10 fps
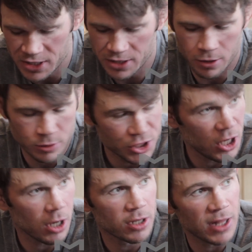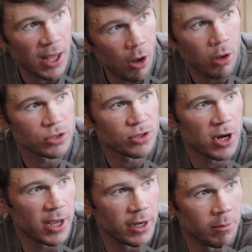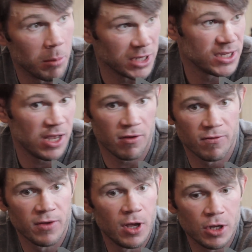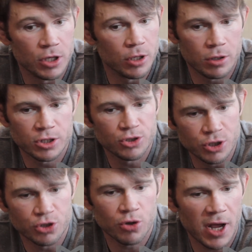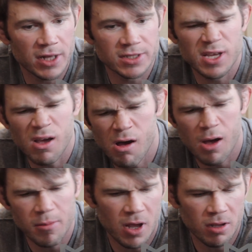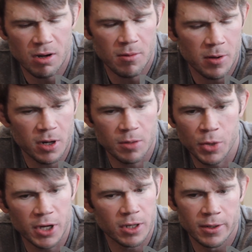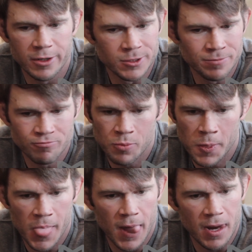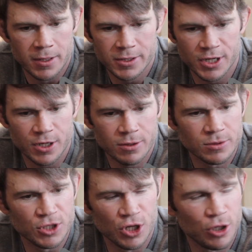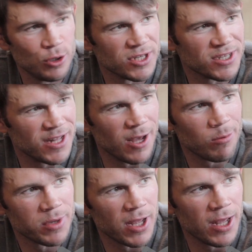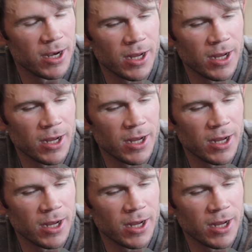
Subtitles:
Tito, Chuck, they all try, and myself, you know, you try and say, oh, no, you know, no. But, you know, you lose a step. And,